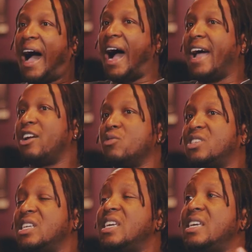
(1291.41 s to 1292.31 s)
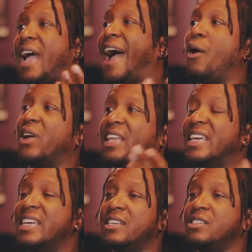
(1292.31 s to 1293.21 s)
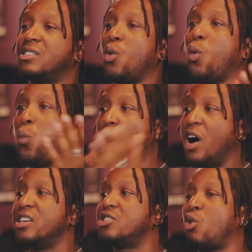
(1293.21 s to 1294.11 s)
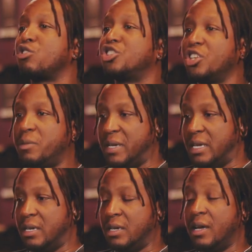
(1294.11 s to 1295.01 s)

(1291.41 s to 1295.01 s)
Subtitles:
I don't see how it is, was, or should be.